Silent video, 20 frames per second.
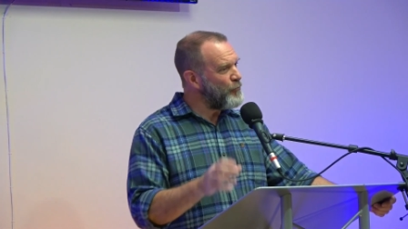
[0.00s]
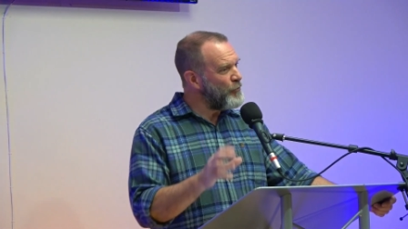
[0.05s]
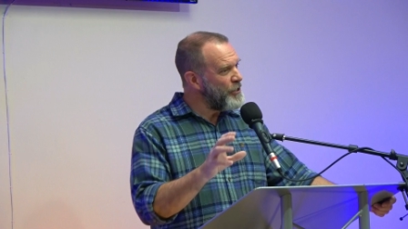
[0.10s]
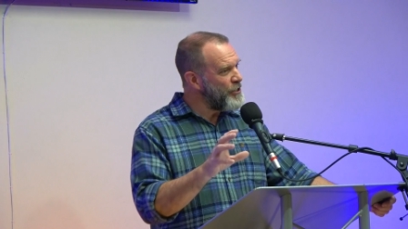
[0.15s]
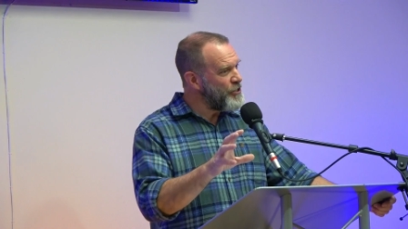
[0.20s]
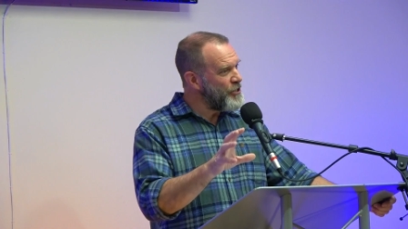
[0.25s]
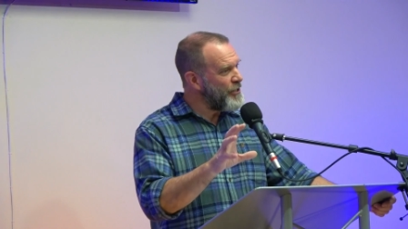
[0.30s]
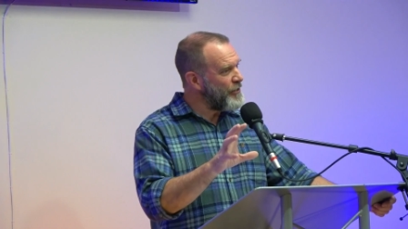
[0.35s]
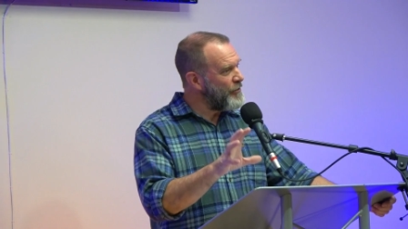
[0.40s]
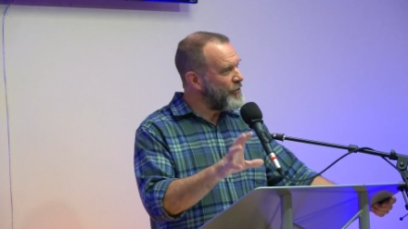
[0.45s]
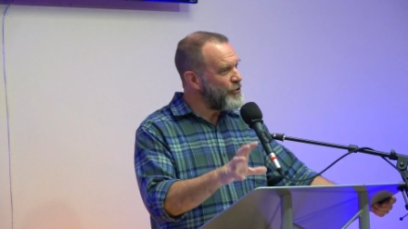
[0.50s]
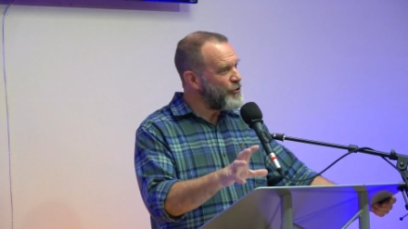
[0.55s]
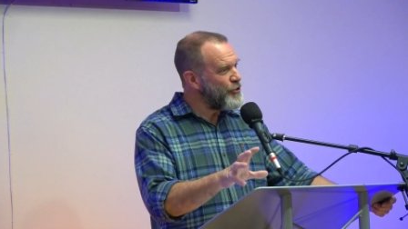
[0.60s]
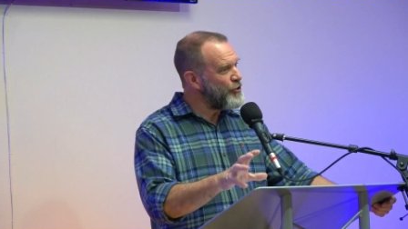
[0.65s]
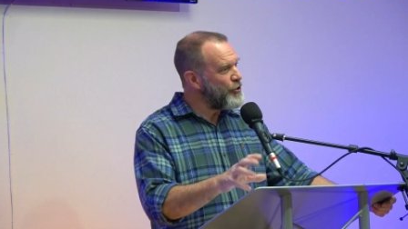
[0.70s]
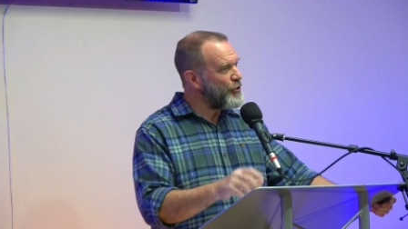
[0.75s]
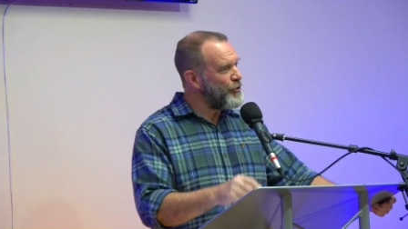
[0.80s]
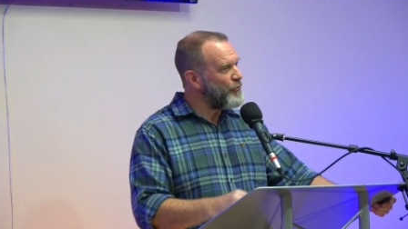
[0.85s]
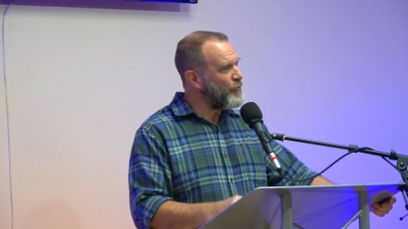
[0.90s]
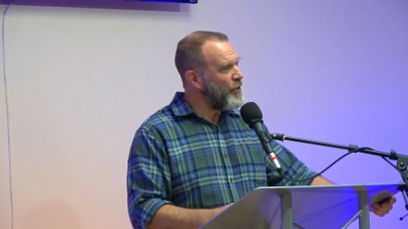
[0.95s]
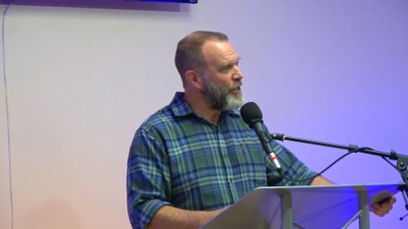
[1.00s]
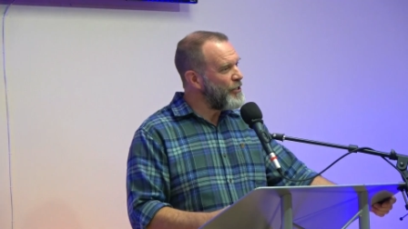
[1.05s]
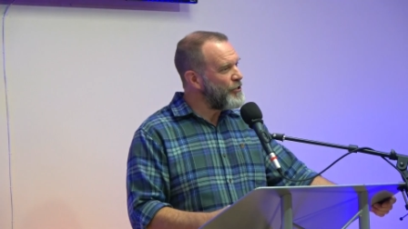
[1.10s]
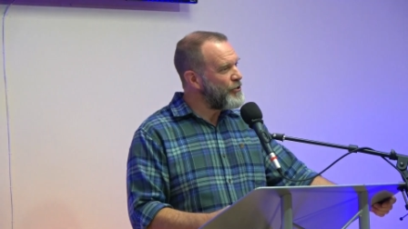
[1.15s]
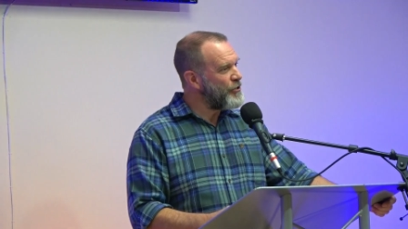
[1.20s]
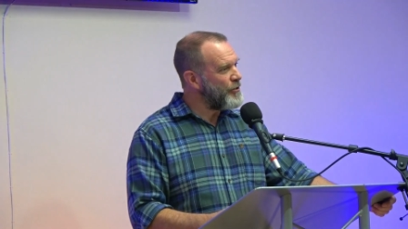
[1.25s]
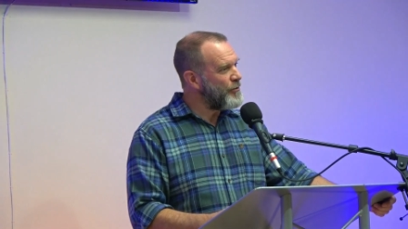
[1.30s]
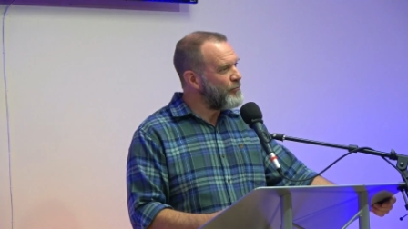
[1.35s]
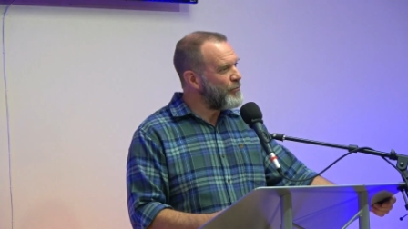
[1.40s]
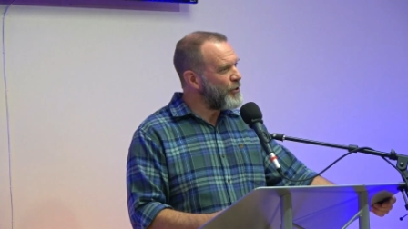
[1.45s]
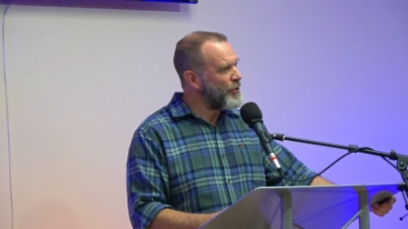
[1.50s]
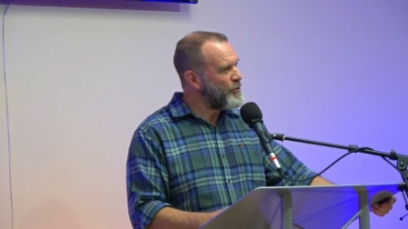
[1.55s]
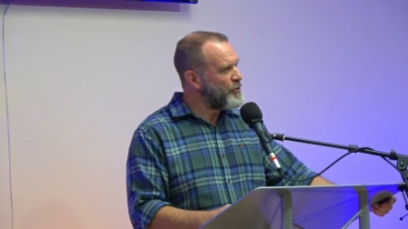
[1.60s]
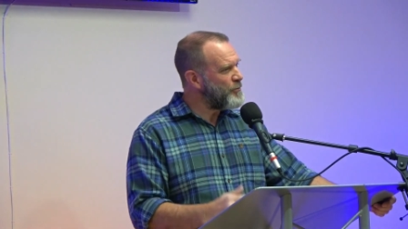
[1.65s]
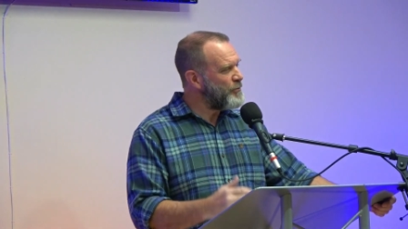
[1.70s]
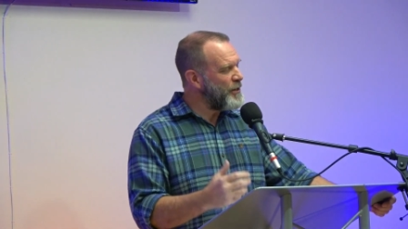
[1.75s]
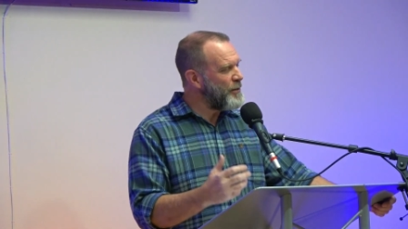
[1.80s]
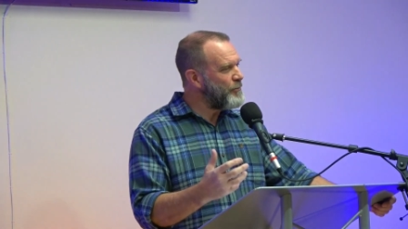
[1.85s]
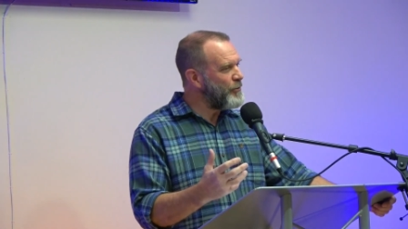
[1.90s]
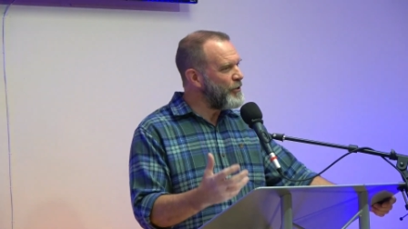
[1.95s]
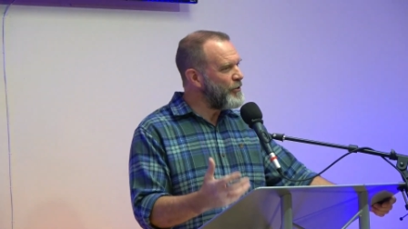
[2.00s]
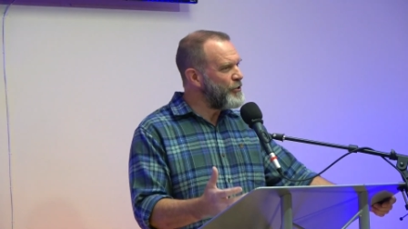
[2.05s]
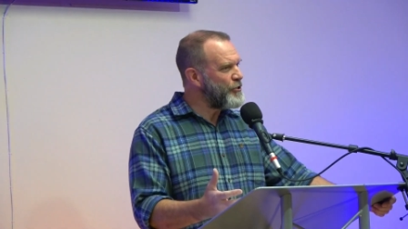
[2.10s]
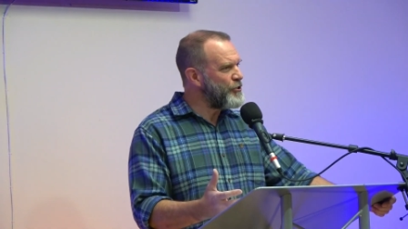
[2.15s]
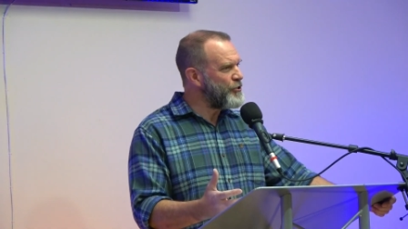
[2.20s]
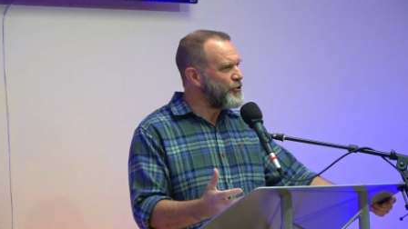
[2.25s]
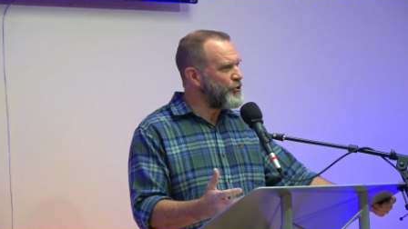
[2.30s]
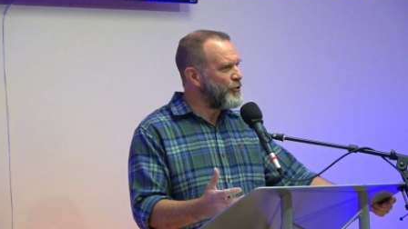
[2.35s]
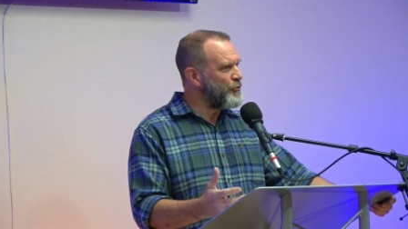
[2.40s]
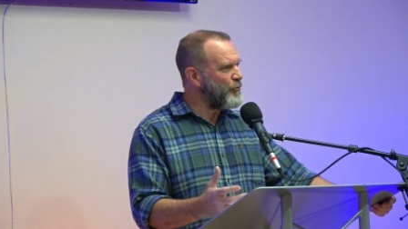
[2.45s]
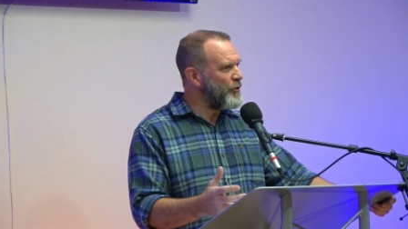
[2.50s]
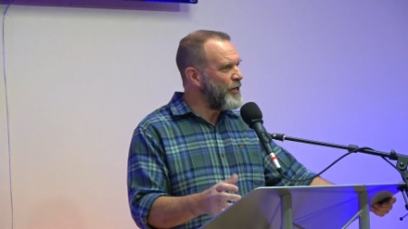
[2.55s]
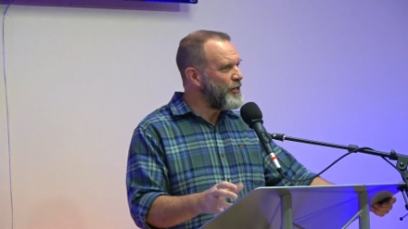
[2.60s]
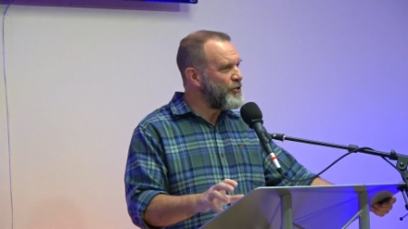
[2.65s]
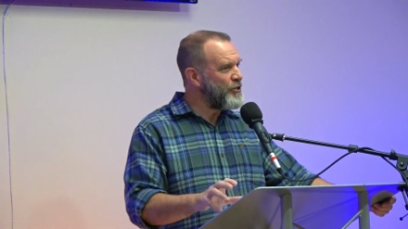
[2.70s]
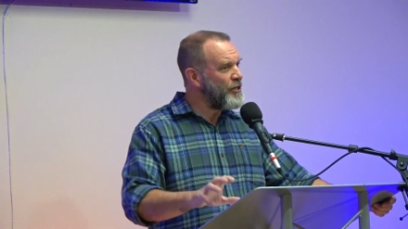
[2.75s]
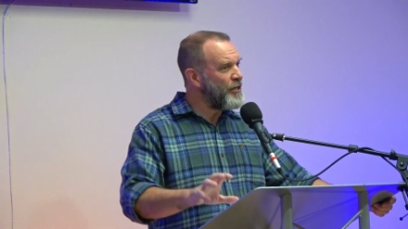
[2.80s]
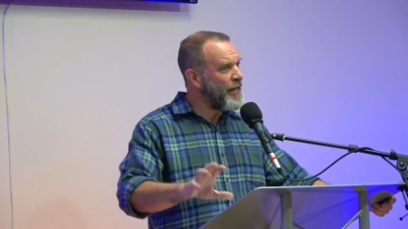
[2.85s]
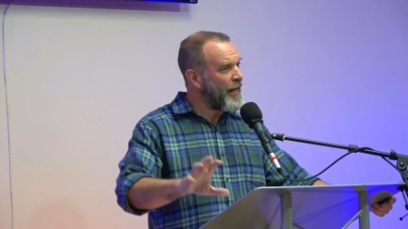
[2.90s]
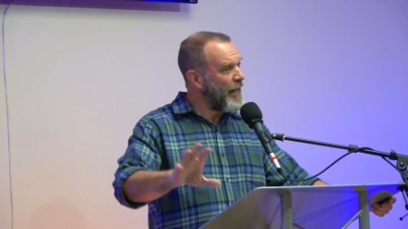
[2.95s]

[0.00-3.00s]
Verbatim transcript: reaching this generation because people in this generation